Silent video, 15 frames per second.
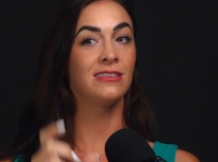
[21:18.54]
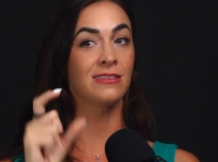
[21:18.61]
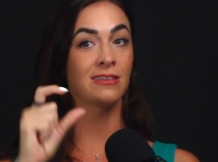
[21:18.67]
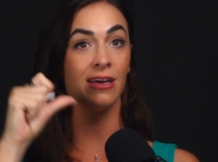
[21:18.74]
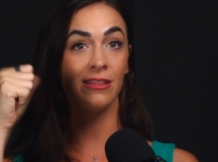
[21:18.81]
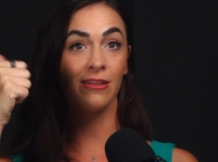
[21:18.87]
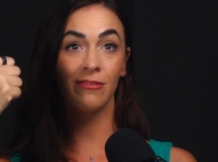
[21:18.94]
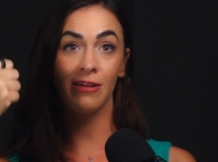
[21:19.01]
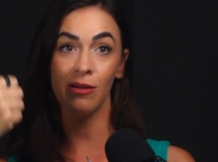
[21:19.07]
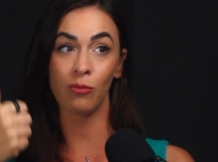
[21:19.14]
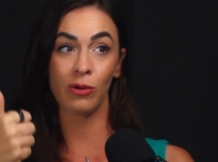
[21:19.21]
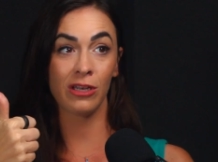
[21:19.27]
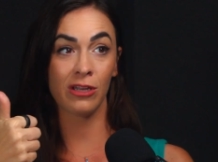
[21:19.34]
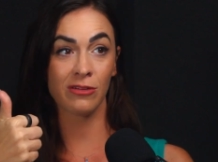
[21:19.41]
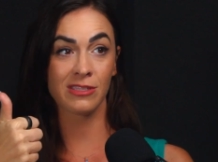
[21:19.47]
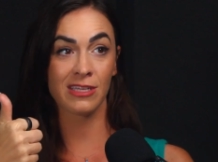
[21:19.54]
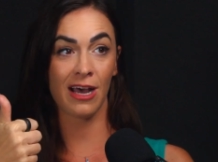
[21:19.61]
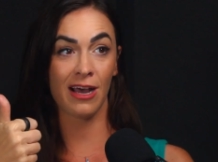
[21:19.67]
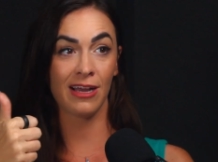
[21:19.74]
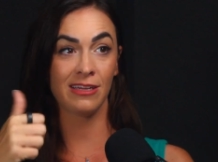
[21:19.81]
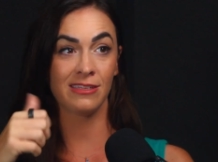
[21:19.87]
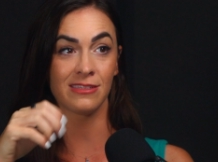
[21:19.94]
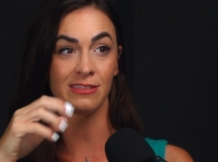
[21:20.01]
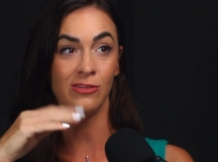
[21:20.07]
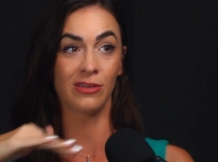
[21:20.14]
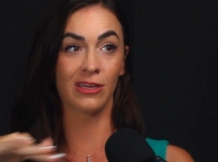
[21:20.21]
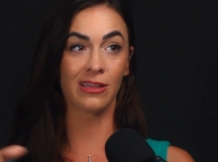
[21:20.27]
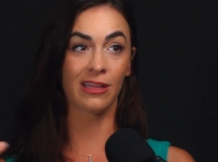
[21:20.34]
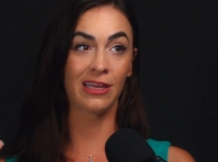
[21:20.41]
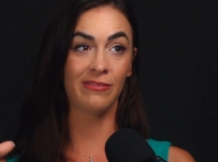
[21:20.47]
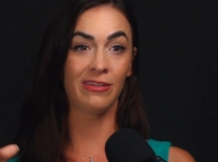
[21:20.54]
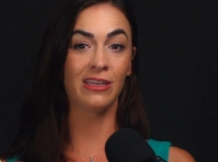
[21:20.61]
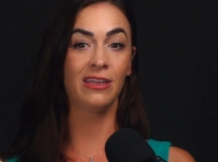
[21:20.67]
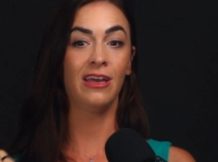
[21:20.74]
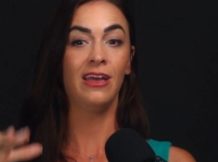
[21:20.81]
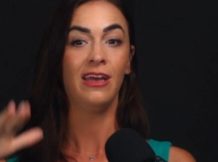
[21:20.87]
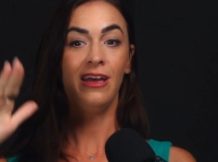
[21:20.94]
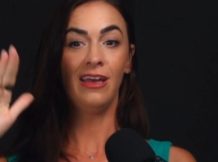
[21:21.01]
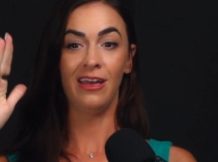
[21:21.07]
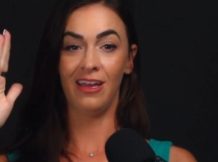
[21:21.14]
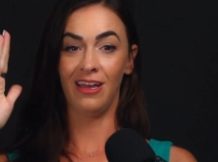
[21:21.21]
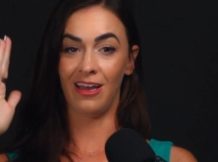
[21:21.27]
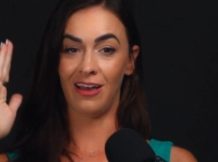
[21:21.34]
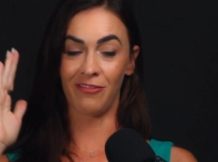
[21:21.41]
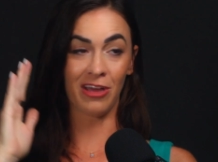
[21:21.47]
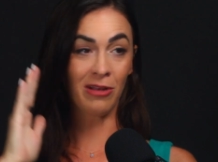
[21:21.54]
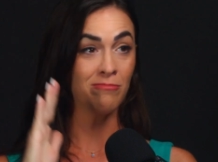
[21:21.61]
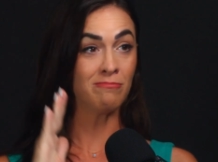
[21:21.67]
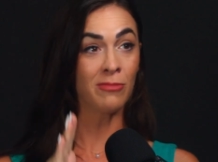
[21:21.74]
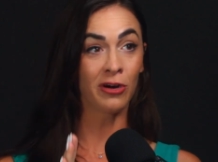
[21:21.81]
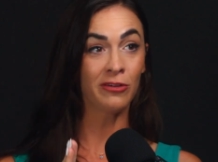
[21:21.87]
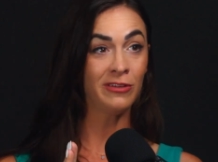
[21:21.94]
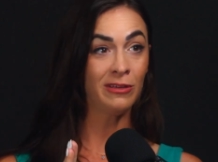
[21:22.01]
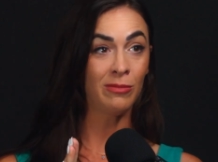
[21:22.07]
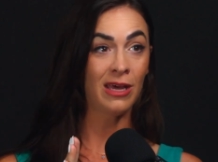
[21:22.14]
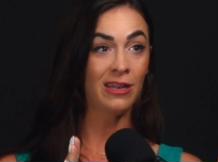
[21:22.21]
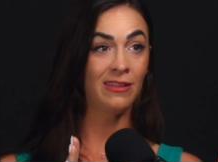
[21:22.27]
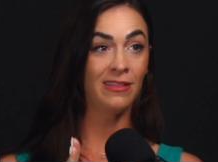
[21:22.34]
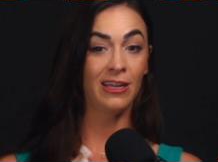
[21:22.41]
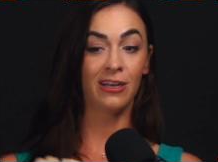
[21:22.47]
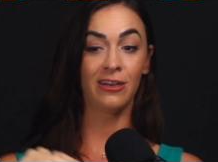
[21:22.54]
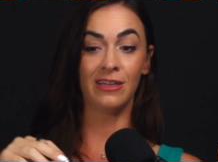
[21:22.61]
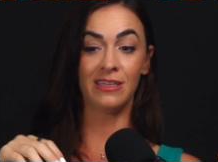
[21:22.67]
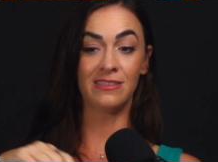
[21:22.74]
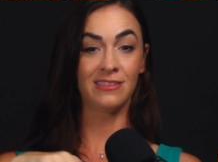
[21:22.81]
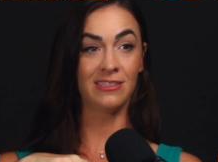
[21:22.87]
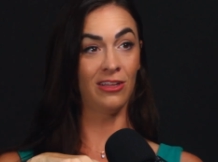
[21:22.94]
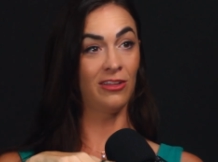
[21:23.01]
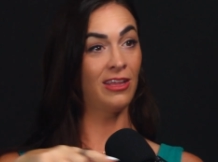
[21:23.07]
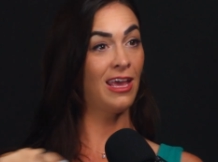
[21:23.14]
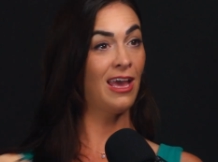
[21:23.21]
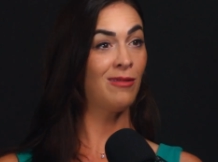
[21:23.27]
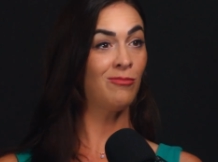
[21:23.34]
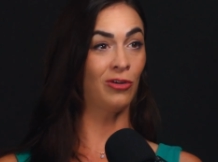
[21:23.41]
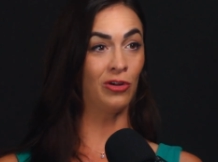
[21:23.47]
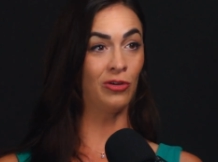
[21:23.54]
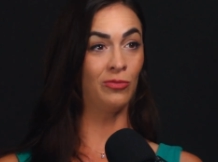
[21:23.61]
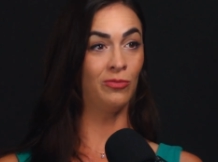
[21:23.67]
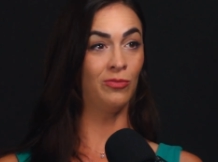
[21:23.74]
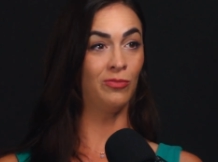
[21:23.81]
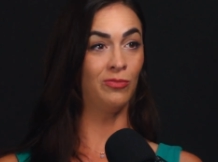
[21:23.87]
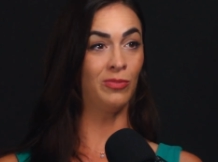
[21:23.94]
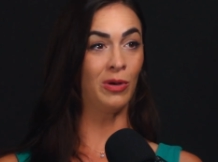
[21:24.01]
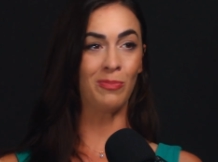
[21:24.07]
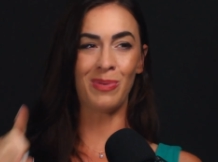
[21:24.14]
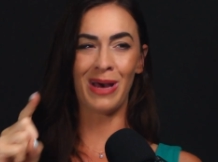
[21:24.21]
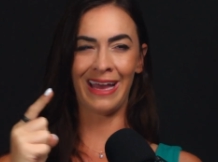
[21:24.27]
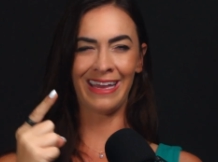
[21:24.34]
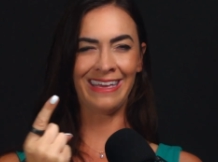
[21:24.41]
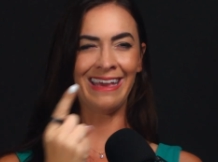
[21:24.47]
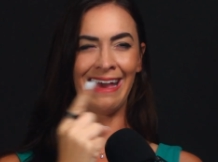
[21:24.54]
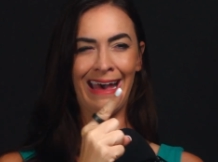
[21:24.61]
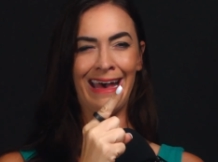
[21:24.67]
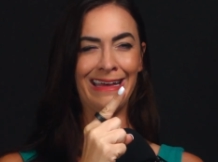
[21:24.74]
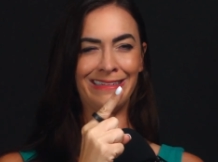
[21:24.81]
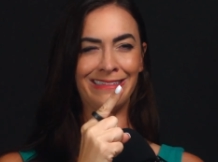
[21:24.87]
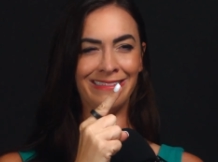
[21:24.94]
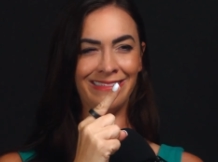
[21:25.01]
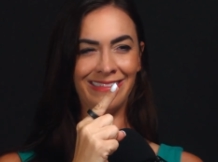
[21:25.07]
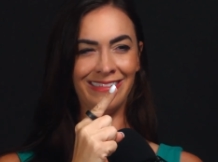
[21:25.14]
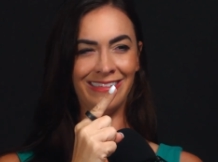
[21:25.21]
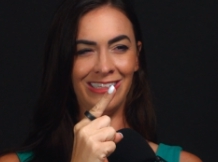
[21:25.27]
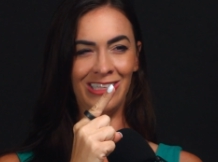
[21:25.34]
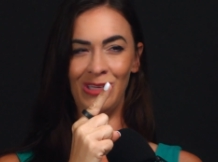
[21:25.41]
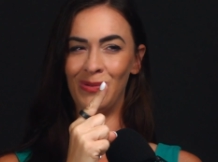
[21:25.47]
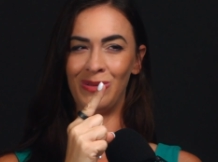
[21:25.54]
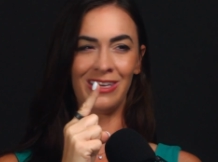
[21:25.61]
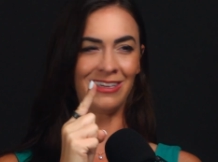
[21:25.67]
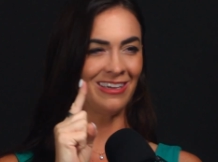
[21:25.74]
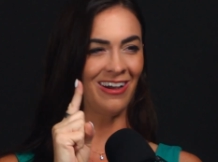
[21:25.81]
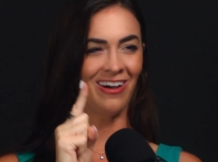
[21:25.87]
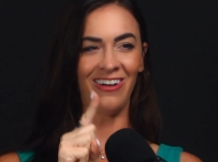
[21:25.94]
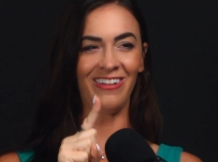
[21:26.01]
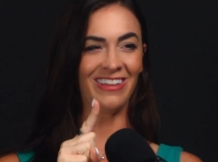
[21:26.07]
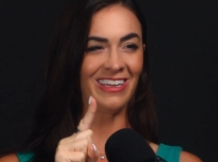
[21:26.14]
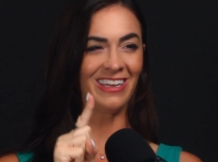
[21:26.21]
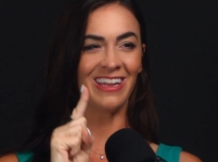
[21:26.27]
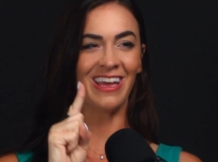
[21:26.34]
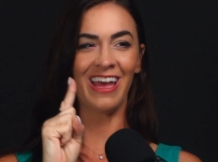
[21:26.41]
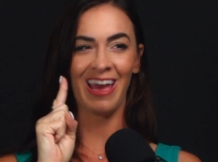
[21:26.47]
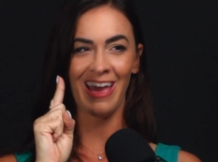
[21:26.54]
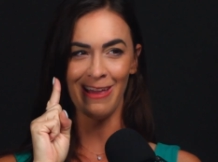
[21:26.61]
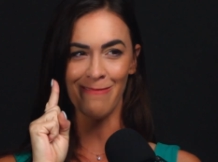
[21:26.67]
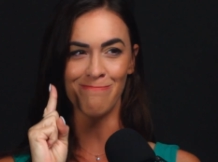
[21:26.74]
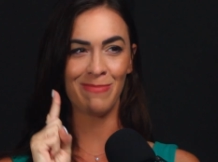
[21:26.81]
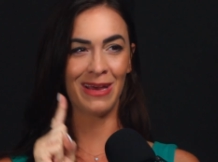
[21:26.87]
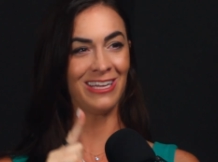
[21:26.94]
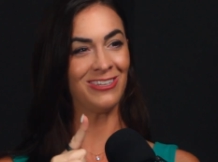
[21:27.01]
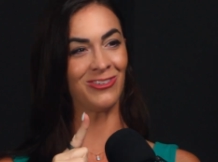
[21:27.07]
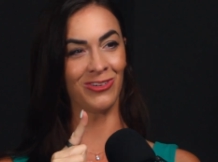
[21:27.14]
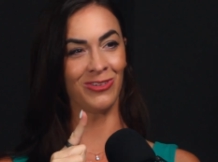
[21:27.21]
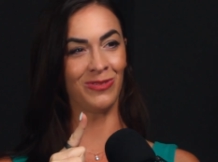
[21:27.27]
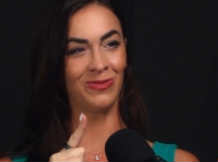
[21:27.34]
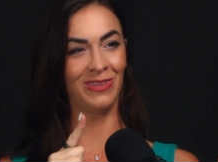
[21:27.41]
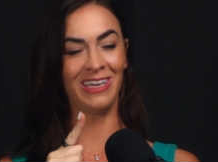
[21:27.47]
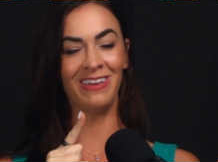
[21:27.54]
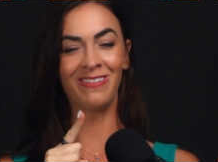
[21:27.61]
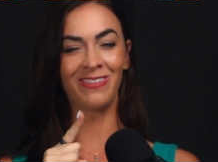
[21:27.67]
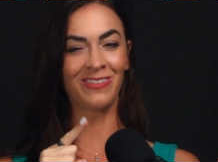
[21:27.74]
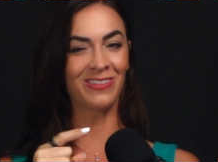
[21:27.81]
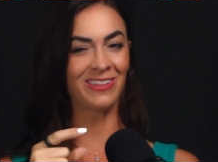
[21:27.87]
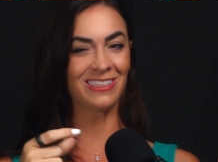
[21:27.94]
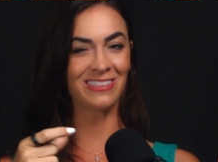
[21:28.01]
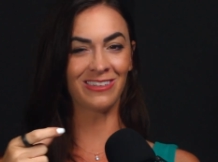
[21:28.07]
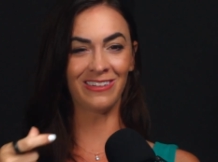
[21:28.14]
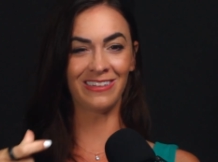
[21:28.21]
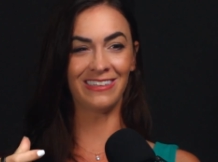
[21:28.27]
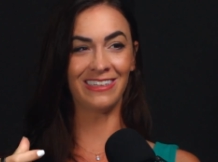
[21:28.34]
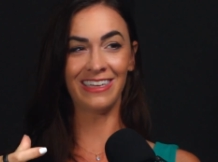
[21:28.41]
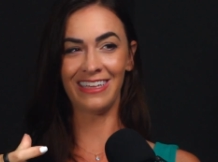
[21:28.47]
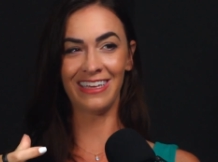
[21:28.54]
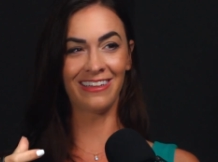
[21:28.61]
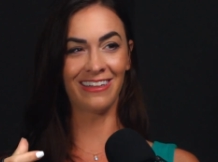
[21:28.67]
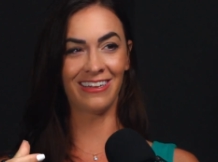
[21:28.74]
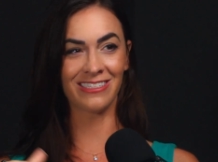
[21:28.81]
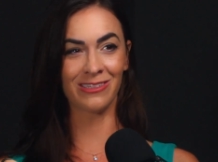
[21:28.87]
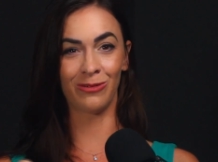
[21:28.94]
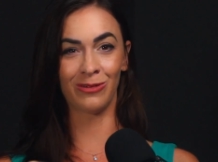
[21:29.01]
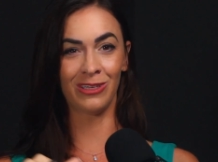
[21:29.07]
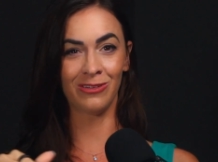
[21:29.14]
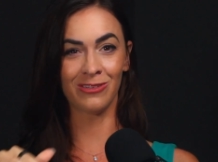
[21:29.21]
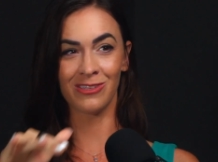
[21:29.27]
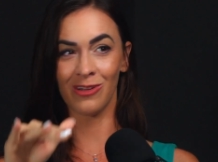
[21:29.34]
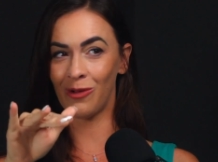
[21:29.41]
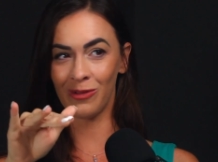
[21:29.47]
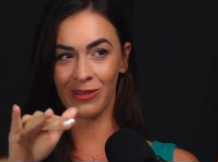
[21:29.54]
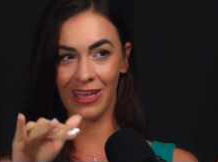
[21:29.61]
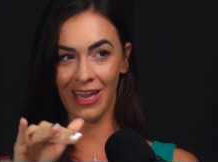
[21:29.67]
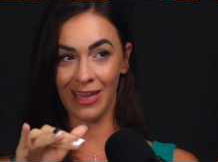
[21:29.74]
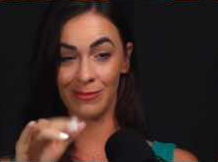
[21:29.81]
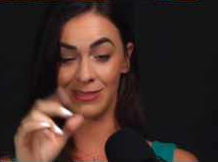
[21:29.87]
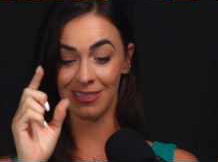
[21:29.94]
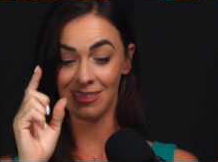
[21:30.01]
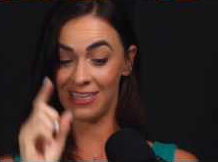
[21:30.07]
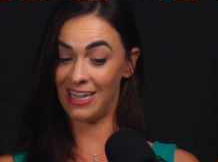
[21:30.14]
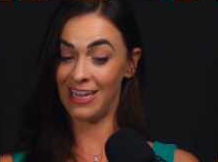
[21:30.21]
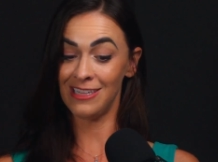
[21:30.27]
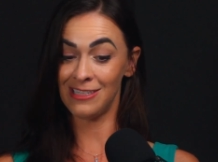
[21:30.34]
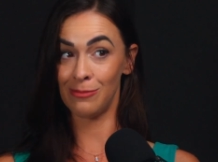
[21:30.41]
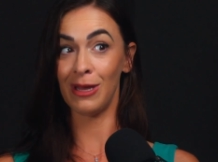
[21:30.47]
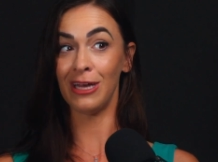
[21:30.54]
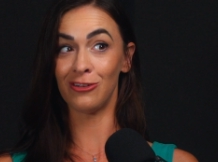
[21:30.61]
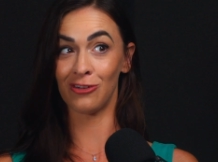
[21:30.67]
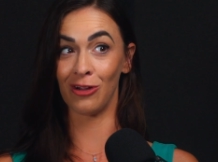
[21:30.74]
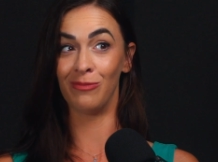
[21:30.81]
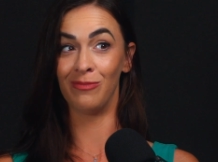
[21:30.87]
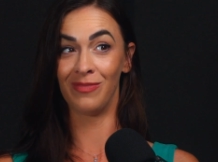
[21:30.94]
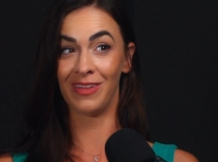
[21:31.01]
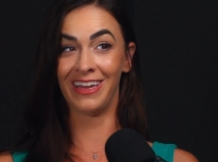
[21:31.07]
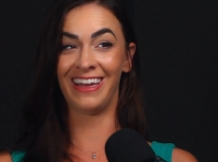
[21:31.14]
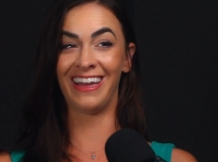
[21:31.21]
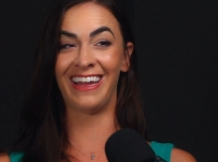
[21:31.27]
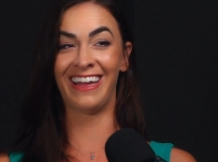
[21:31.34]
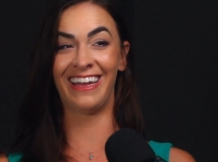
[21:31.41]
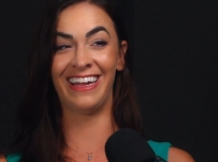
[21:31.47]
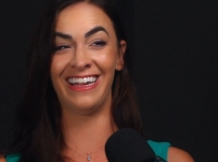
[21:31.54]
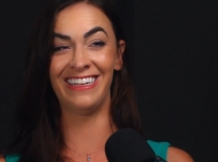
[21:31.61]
It's got the right window size and you can leave it. Got a Murphy bed in there. It's still the game room, but baguette, you can call it a bedroom. Even yeah. with this little dinky closet we use to hold games, it's a bedroom. Mm.